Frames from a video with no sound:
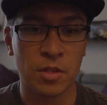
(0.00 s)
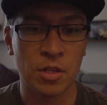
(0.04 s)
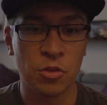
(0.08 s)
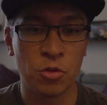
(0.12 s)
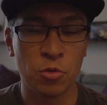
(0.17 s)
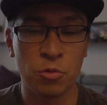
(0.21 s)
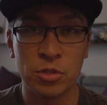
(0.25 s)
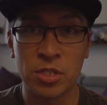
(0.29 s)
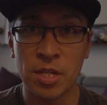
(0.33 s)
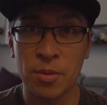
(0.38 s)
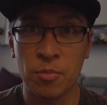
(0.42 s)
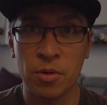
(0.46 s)

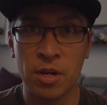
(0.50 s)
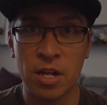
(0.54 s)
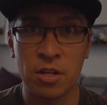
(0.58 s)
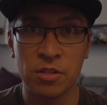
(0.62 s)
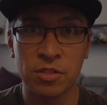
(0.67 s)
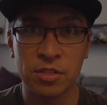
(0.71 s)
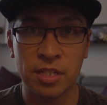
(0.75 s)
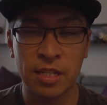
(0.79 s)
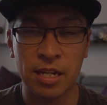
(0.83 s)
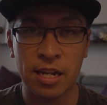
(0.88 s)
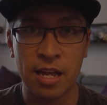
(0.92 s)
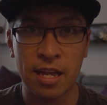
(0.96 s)
through someone
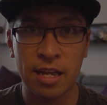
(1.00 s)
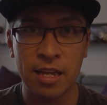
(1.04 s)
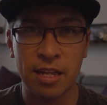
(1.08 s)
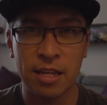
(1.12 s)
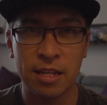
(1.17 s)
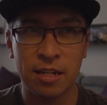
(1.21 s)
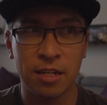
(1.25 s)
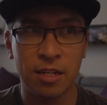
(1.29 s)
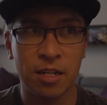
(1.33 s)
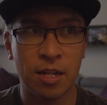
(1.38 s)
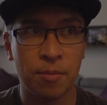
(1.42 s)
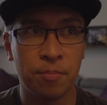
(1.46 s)
else that I
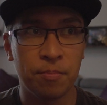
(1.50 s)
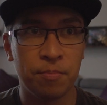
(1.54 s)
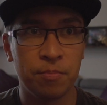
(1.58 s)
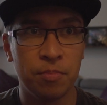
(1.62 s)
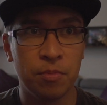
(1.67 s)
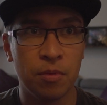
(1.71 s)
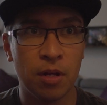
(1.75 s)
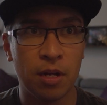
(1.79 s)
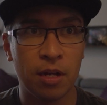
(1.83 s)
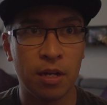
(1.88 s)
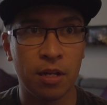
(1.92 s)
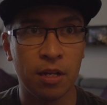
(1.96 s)
ended up
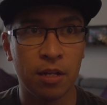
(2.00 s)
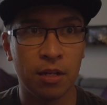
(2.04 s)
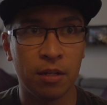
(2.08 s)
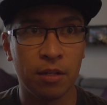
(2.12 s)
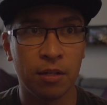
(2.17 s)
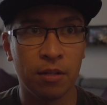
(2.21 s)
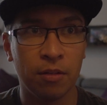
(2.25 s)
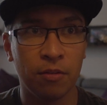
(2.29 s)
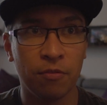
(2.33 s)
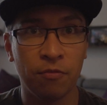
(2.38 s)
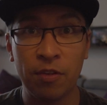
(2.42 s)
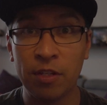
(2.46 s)

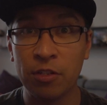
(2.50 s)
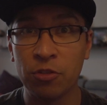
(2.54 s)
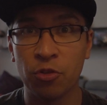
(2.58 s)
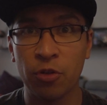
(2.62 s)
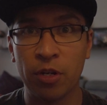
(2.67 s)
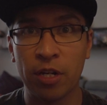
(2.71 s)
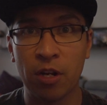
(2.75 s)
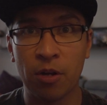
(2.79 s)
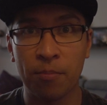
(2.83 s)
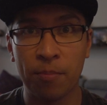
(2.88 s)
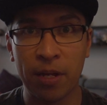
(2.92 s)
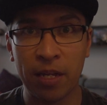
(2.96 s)

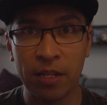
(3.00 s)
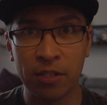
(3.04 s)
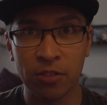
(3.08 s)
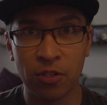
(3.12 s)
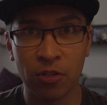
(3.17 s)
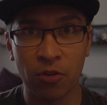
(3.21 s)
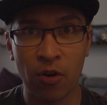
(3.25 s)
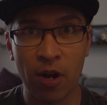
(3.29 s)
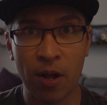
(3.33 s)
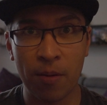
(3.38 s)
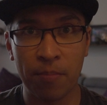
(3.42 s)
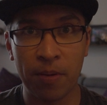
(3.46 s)
featuring on my
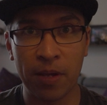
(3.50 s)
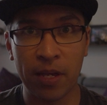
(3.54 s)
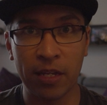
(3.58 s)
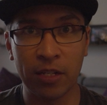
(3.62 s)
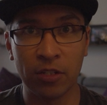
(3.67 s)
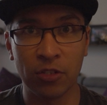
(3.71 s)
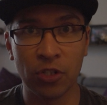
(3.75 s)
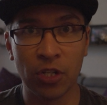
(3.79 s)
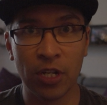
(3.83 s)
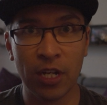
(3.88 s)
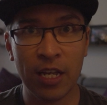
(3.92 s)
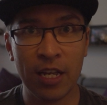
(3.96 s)
Instagram
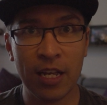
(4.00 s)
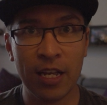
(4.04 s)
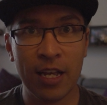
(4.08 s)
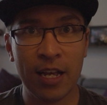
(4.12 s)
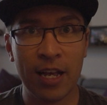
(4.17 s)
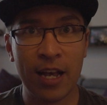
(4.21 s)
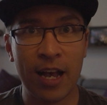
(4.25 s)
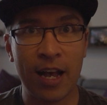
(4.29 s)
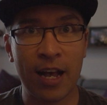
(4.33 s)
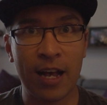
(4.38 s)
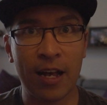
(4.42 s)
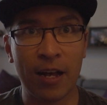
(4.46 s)
page.
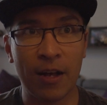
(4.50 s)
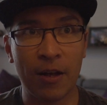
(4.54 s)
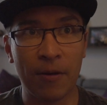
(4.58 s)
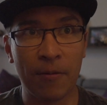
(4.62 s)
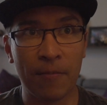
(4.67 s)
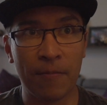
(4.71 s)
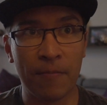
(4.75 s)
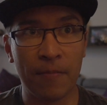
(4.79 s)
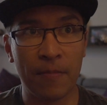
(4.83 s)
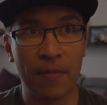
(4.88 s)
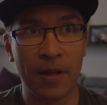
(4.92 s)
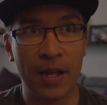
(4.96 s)

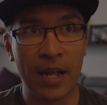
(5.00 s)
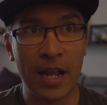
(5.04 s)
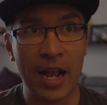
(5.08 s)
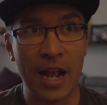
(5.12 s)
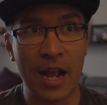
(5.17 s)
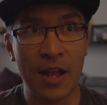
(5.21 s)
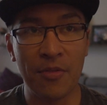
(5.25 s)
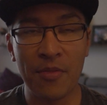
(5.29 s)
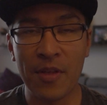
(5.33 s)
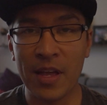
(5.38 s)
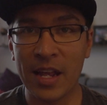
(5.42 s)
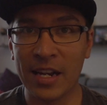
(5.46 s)

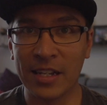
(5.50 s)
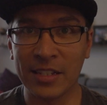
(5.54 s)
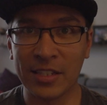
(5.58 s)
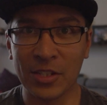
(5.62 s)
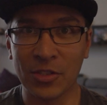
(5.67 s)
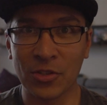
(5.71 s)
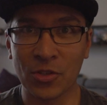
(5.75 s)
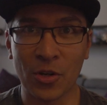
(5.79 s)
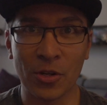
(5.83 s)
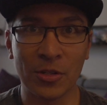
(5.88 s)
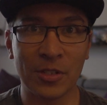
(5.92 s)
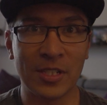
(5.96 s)
And then as I
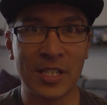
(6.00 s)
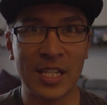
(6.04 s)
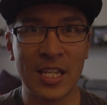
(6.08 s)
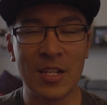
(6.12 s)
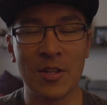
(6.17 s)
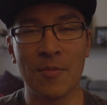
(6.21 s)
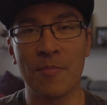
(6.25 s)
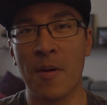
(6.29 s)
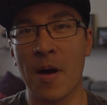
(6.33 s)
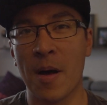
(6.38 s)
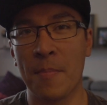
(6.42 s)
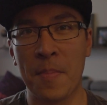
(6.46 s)
started seeing
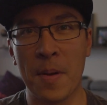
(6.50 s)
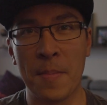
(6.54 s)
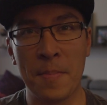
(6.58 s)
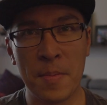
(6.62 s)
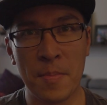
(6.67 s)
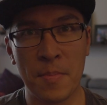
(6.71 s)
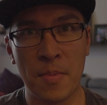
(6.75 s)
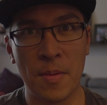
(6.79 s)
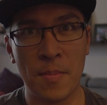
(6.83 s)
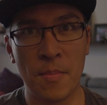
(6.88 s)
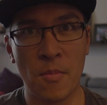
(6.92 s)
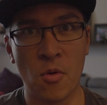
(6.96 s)
them pop up
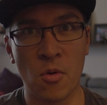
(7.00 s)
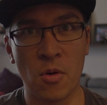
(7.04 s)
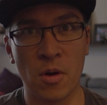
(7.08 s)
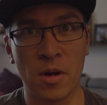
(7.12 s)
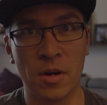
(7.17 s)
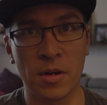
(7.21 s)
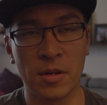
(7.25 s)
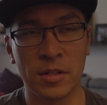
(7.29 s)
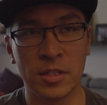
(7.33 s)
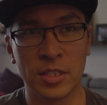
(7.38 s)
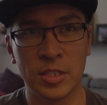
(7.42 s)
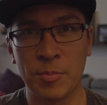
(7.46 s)
a bit
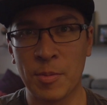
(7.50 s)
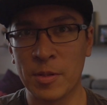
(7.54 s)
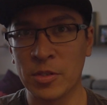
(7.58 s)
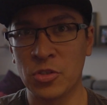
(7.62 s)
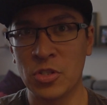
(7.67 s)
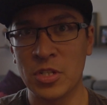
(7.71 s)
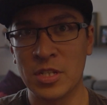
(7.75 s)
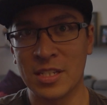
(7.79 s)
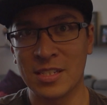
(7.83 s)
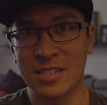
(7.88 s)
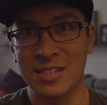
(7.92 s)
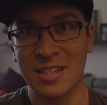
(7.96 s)
more,
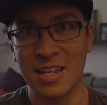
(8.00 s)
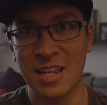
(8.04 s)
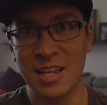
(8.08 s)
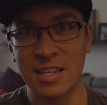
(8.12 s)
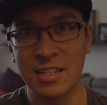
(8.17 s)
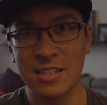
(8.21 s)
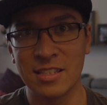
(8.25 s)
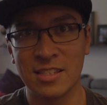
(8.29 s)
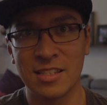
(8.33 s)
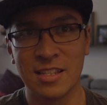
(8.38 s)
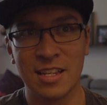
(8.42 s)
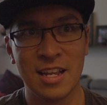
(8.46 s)
especially in the
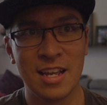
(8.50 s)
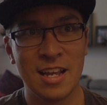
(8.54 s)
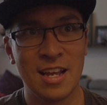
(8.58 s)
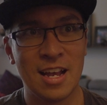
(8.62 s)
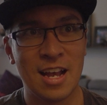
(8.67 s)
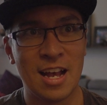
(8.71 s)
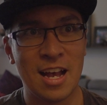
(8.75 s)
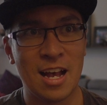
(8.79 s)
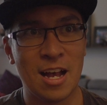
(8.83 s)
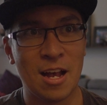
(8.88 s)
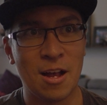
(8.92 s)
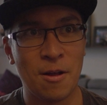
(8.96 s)
States,
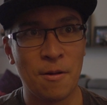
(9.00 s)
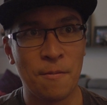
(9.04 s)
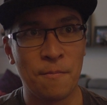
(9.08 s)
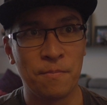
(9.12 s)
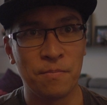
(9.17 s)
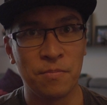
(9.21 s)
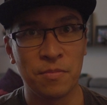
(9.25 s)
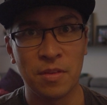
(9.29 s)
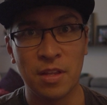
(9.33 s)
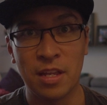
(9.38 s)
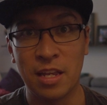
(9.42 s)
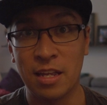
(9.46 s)

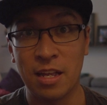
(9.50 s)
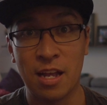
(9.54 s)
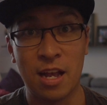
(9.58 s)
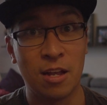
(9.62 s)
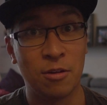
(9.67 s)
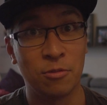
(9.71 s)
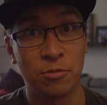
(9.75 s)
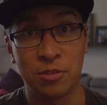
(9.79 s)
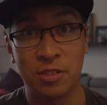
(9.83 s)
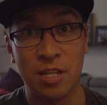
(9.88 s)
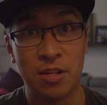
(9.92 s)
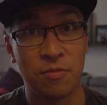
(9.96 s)
I
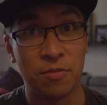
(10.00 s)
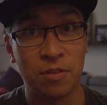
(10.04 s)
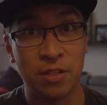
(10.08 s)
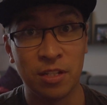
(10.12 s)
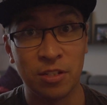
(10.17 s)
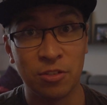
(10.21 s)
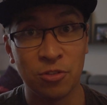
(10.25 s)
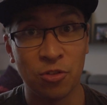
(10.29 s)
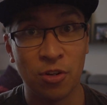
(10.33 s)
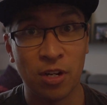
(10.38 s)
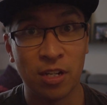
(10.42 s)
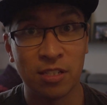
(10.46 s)
was definitely
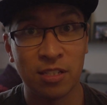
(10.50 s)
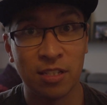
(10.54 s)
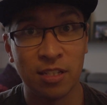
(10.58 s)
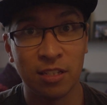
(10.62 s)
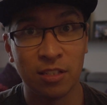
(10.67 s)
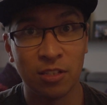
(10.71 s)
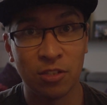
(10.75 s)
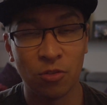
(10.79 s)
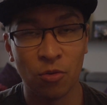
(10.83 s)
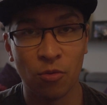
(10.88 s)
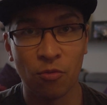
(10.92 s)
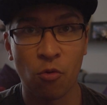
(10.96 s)

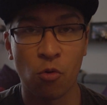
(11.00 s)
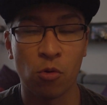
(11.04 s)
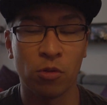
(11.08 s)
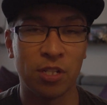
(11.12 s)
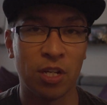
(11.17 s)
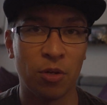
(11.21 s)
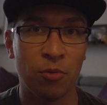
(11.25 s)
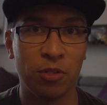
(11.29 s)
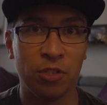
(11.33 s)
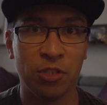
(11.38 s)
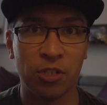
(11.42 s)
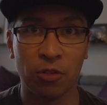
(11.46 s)
interested. So of course
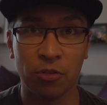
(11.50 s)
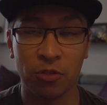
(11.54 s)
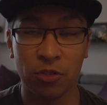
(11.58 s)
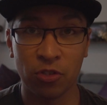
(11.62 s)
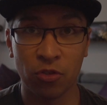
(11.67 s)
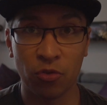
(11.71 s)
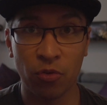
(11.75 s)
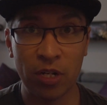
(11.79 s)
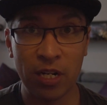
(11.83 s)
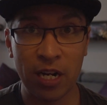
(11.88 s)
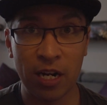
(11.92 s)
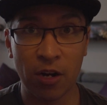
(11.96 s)
I reached out to
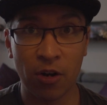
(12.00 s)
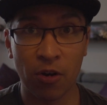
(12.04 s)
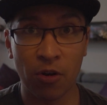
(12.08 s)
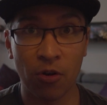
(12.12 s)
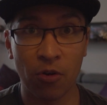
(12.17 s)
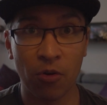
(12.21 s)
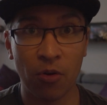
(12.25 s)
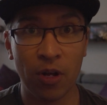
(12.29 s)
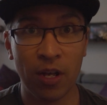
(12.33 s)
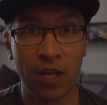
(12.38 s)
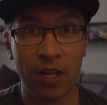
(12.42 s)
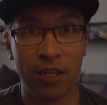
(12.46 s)
Street
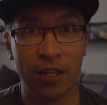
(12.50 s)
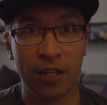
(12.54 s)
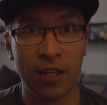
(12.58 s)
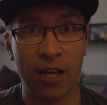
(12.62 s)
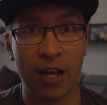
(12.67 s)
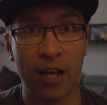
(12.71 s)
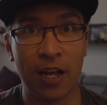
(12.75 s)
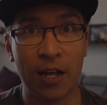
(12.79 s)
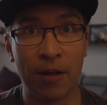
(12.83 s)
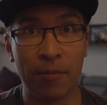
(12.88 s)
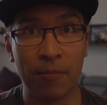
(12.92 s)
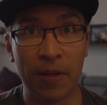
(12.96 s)
AERO
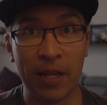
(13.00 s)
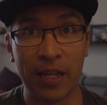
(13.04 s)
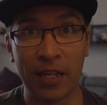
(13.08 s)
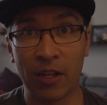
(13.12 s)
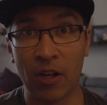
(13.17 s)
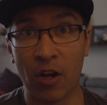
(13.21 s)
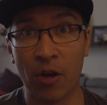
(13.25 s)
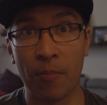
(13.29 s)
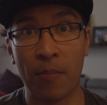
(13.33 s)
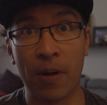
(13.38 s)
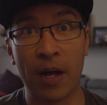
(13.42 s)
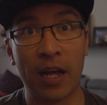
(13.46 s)
and
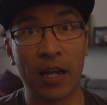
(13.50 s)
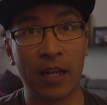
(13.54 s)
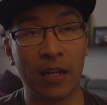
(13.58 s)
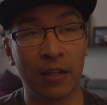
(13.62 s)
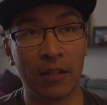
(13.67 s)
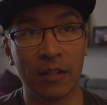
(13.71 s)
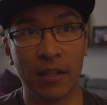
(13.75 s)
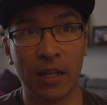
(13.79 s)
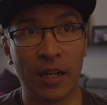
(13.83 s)
got mine.